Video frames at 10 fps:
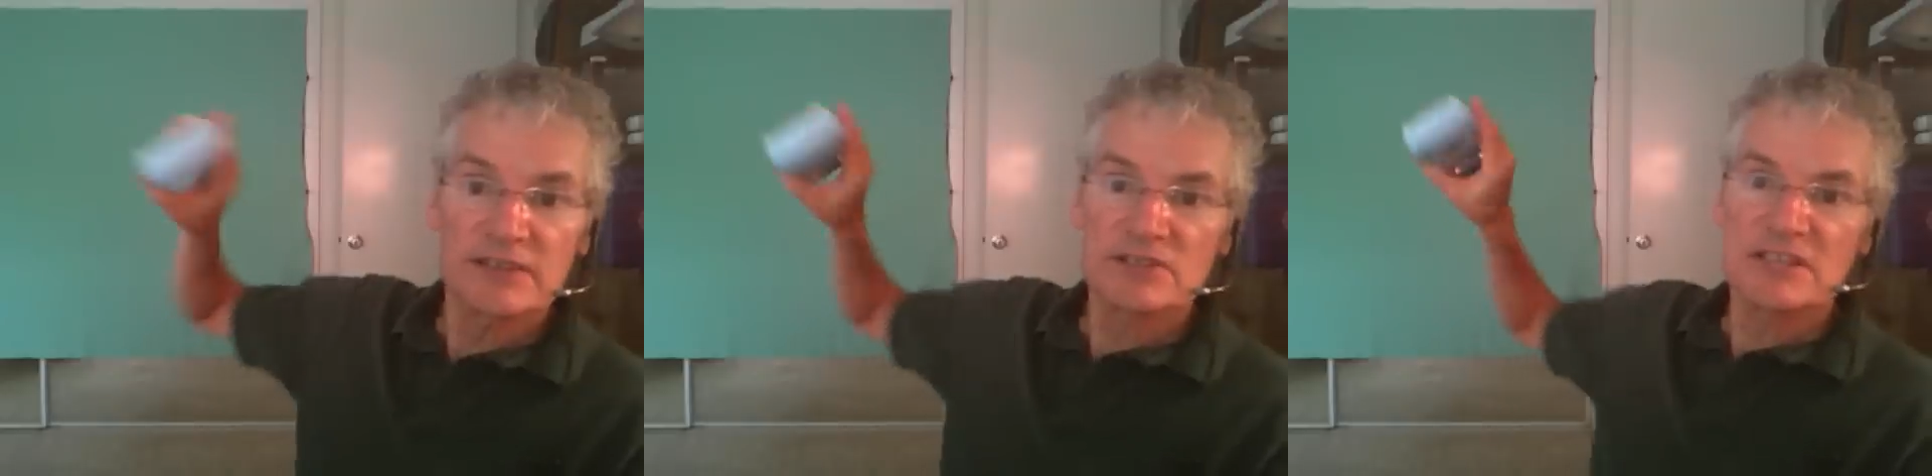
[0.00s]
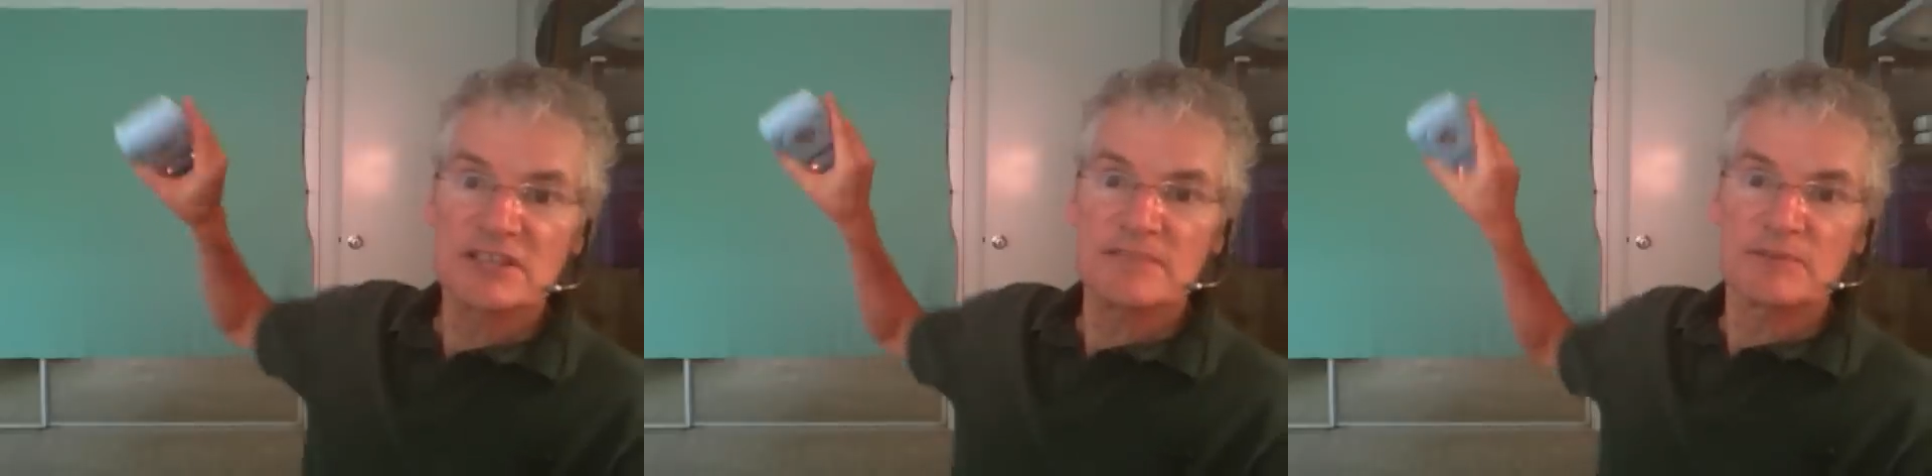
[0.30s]

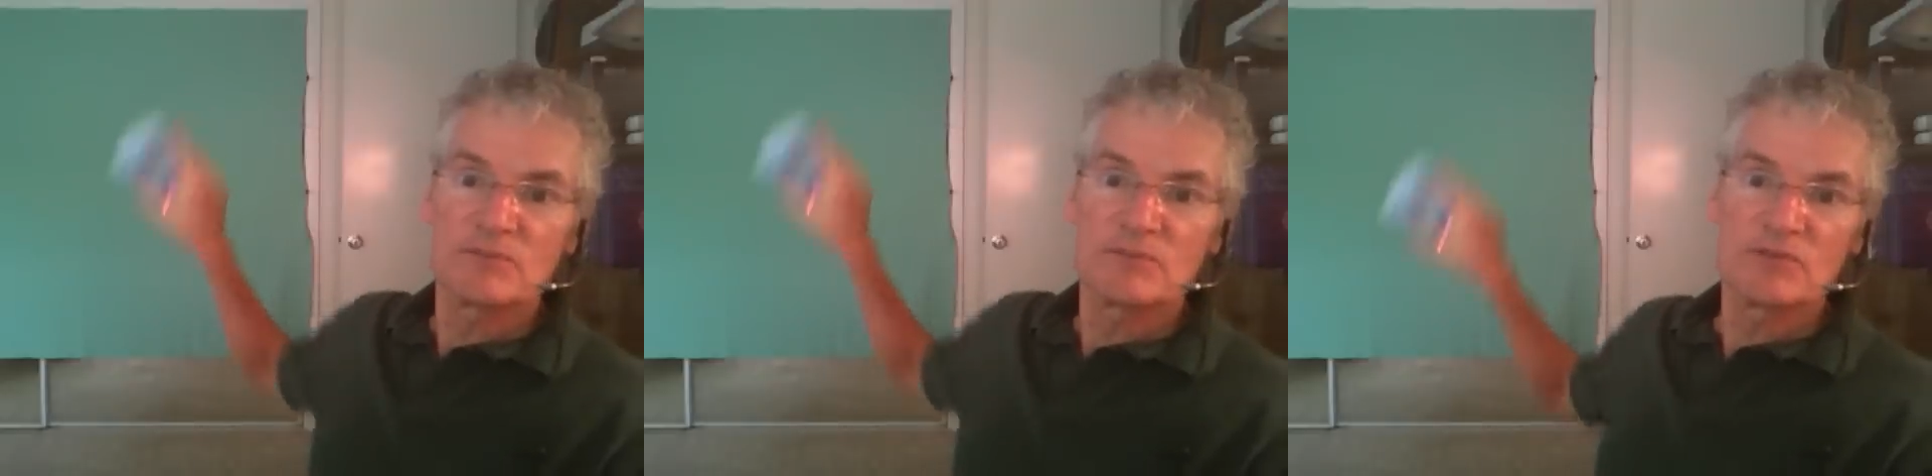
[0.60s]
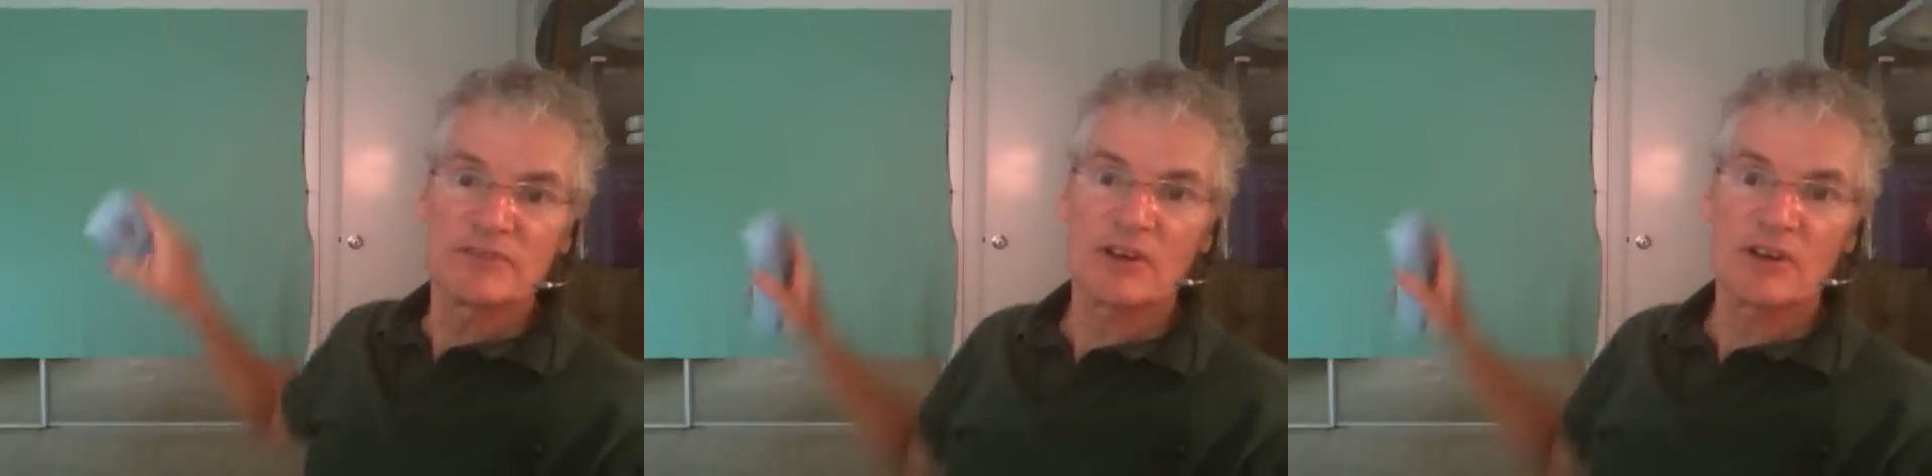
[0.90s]
just keep it
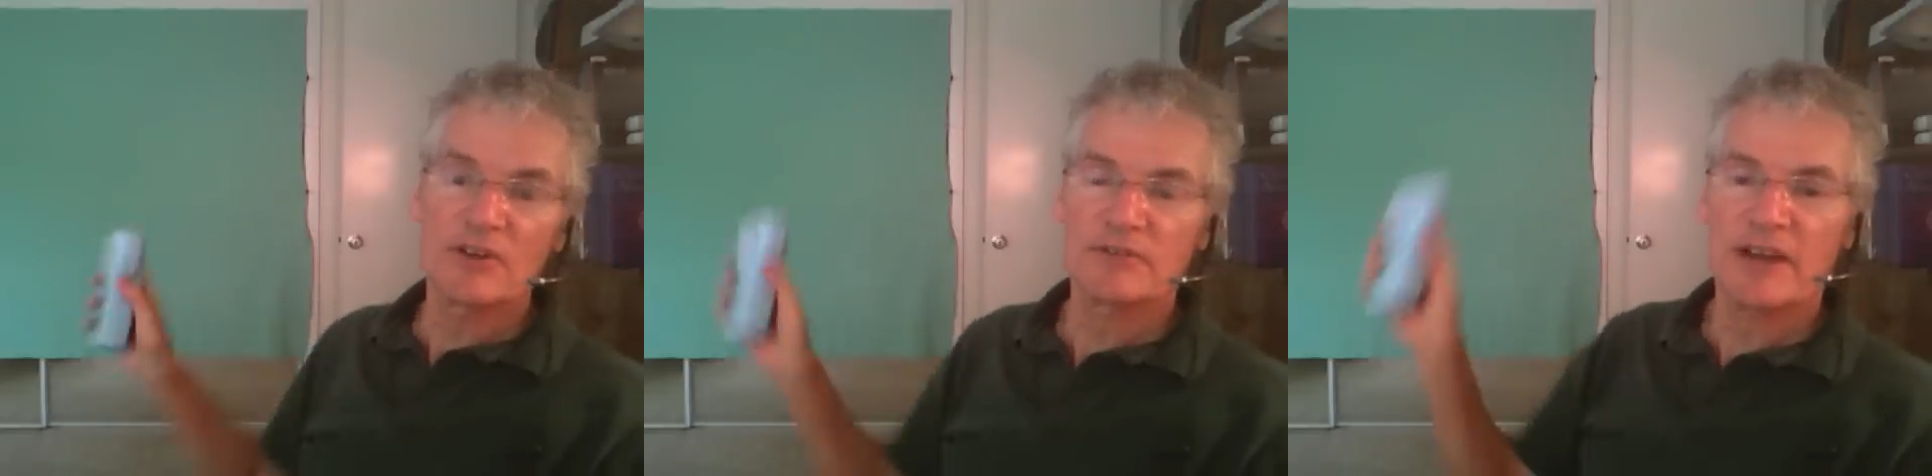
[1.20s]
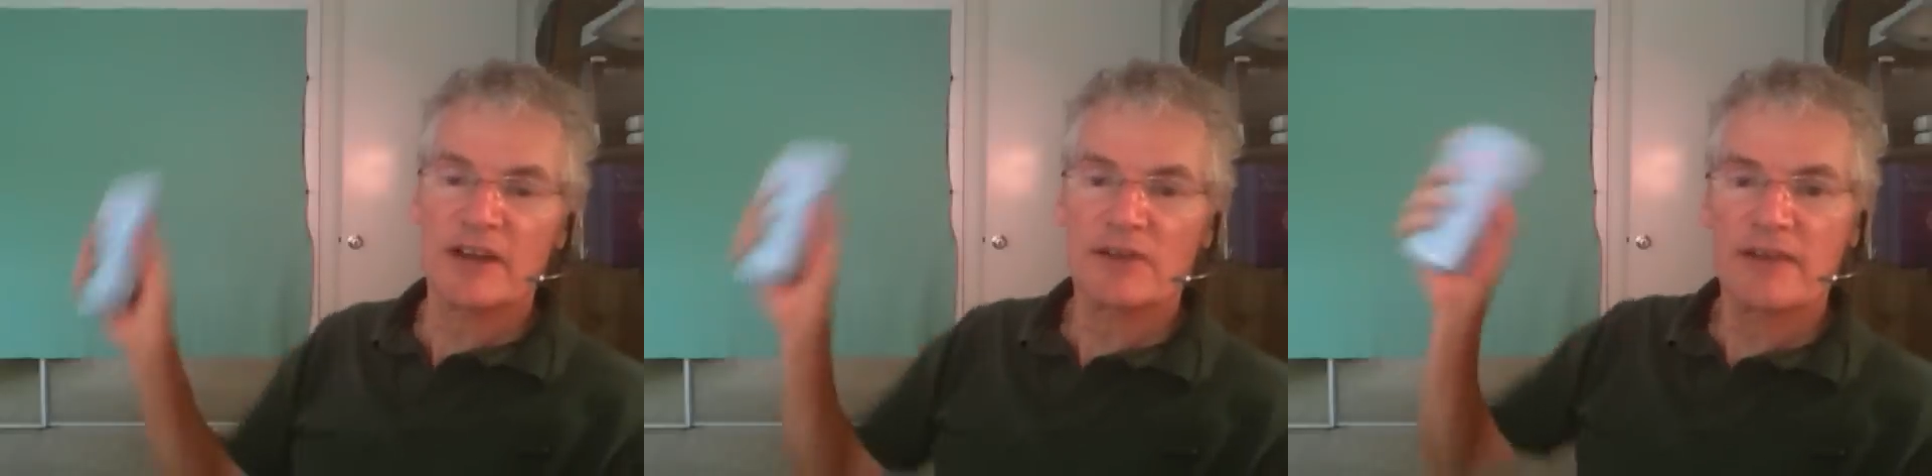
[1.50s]
moving all the
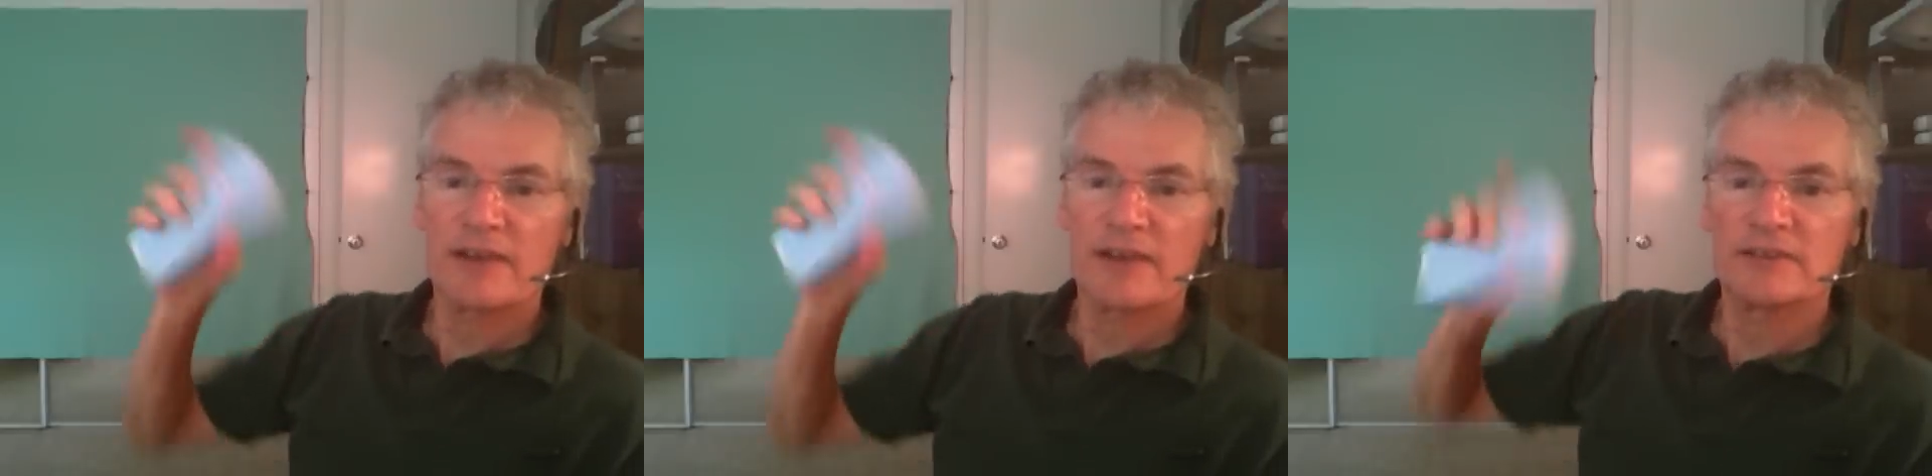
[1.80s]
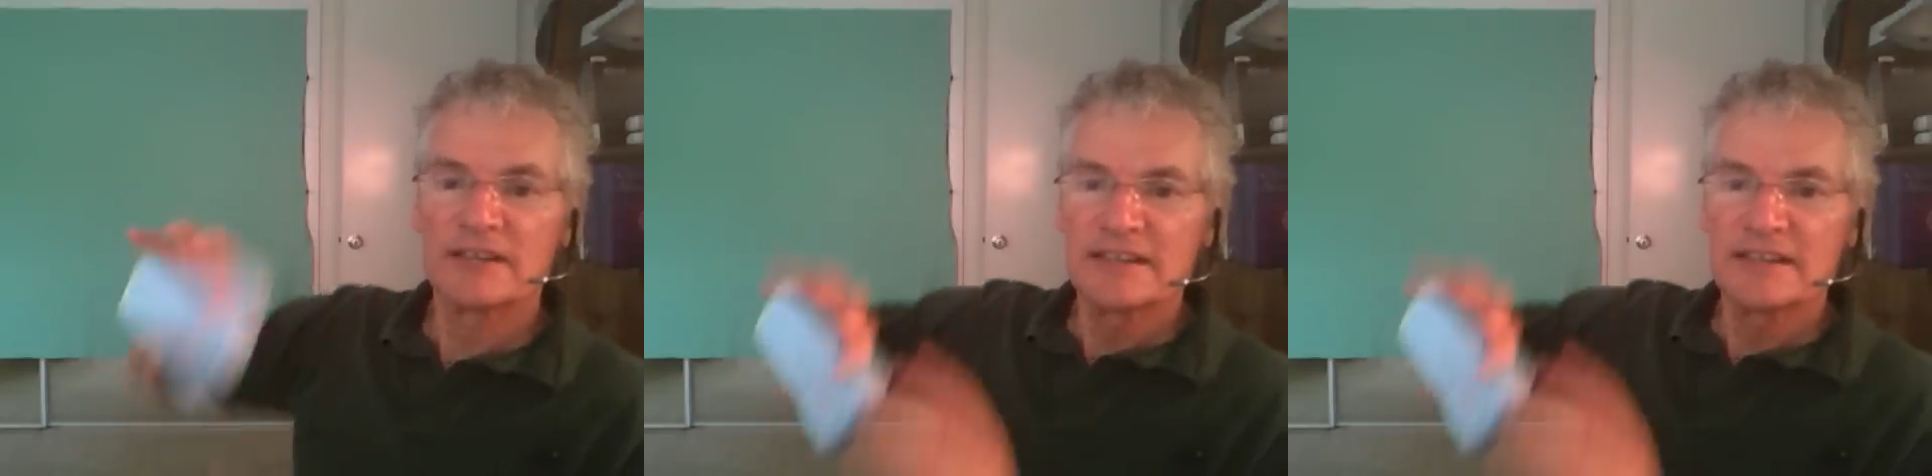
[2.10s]
way around,
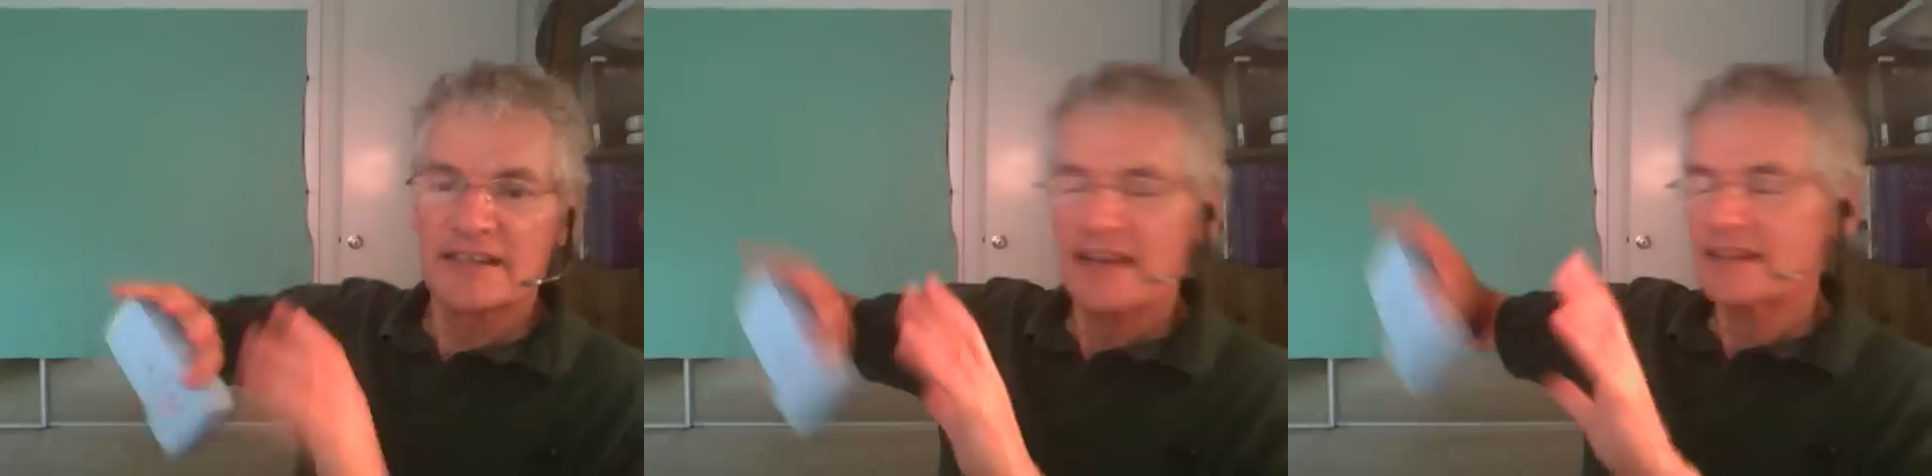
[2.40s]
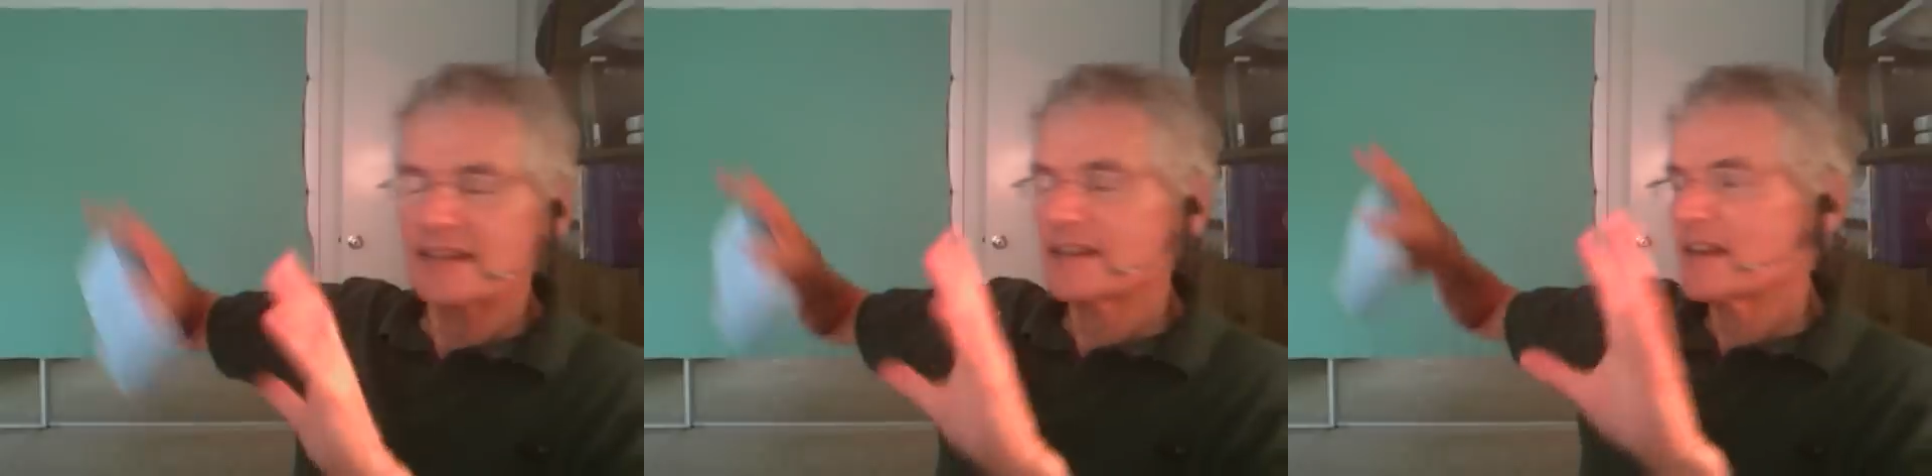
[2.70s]
and
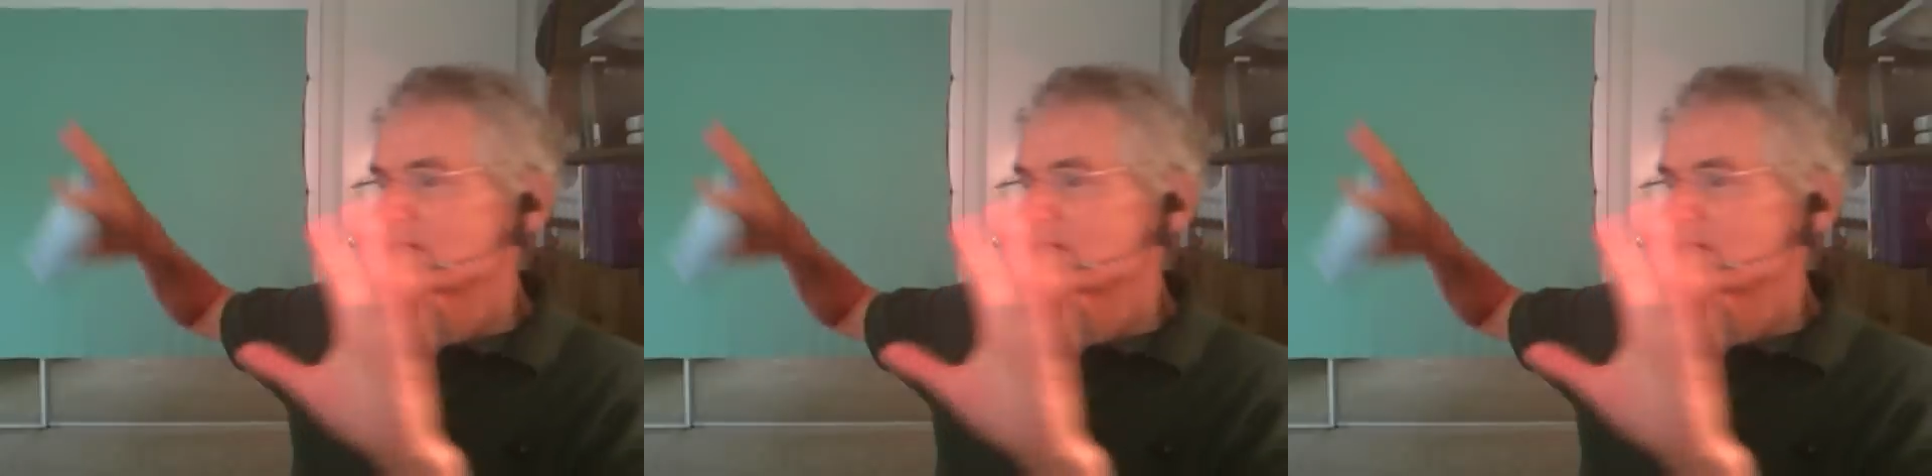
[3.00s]
it kind